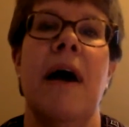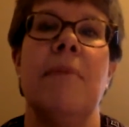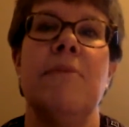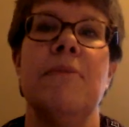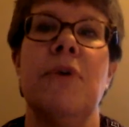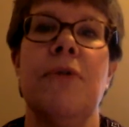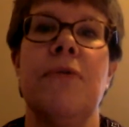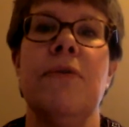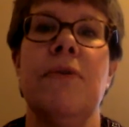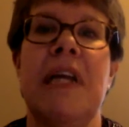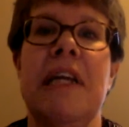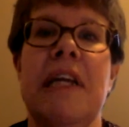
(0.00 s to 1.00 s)
go
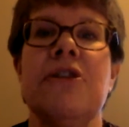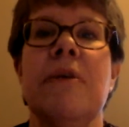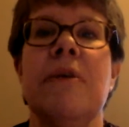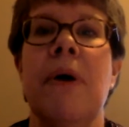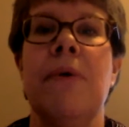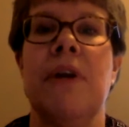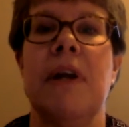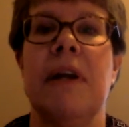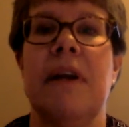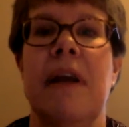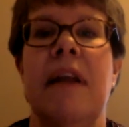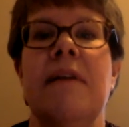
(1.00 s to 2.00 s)
through each component
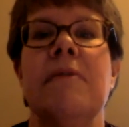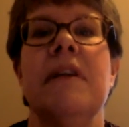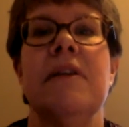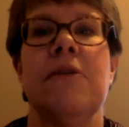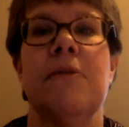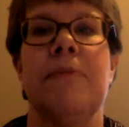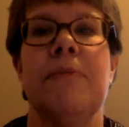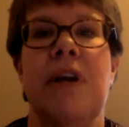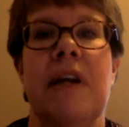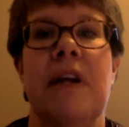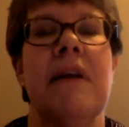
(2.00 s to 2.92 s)
and interpret it